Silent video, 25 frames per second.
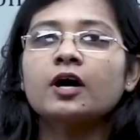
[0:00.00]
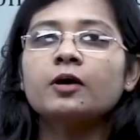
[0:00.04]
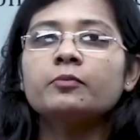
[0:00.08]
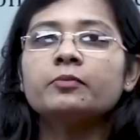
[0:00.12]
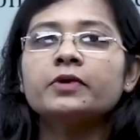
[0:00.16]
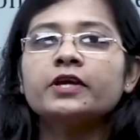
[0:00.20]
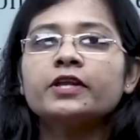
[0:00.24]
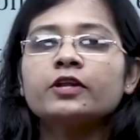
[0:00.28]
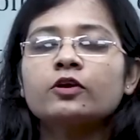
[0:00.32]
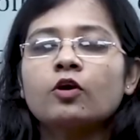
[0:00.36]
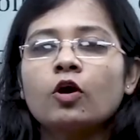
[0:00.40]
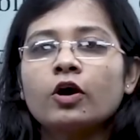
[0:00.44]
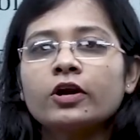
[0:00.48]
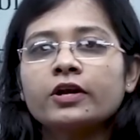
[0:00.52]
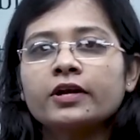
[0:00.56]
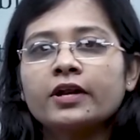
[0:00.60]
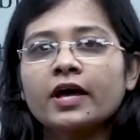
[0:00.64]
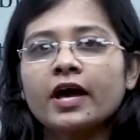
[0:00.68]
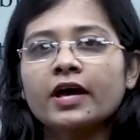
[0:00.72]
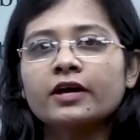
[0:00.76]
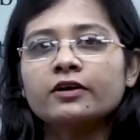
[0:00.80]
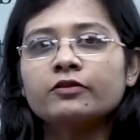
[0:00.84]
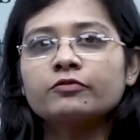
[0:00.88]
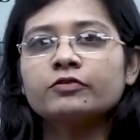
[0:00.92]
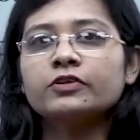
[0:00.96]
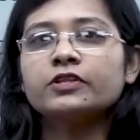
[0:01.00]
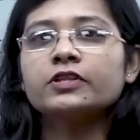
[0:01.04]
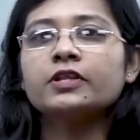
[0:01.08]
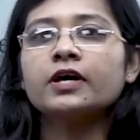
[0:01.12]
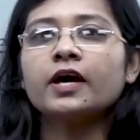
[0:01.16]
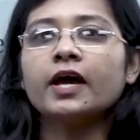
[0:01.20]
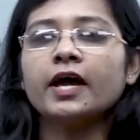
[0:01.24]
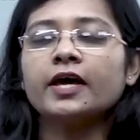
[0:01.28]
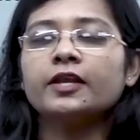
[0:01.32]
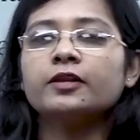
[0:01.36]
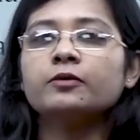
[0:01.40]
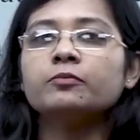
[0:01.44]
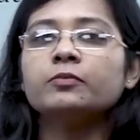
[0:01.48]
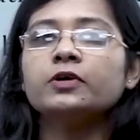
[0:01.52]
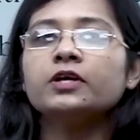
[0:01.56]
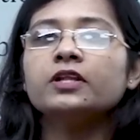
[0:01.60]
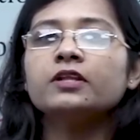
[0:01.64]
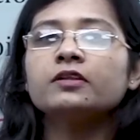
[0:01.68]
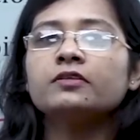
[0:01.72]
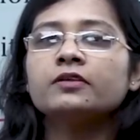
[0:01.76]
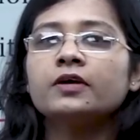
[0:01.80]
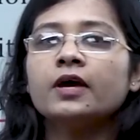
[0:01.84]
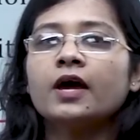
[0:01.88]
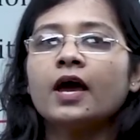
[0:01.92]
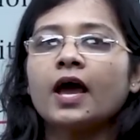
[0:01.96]
come in contact with the
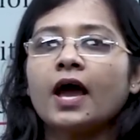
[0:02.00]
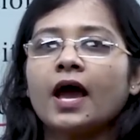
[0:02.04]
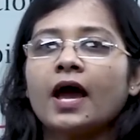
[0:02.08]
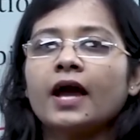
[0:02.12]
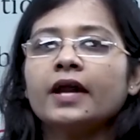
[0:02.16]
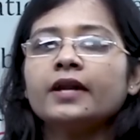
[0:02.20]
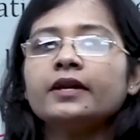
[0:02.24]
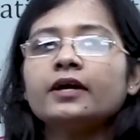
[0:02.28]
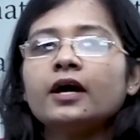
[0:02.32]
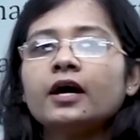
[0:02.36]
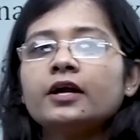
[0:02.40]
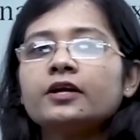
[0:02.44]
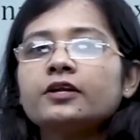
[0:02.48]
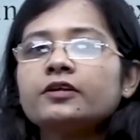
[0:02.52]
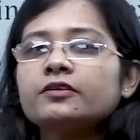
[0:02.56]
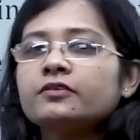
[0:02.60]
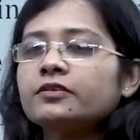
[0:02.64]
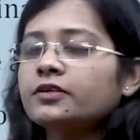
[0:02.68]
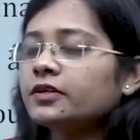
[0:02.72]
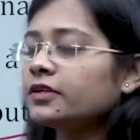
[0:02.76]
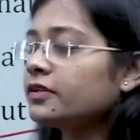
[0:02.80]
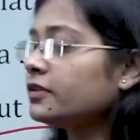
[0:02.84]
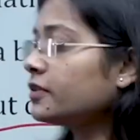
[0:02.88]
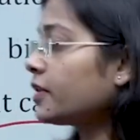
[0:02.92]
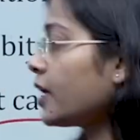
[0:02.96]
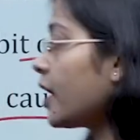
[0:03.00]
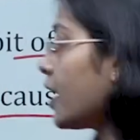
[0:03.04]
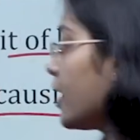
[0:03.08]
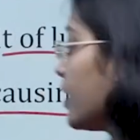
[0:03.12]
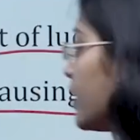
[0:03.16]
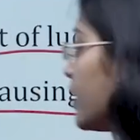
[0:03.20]
animals and a disease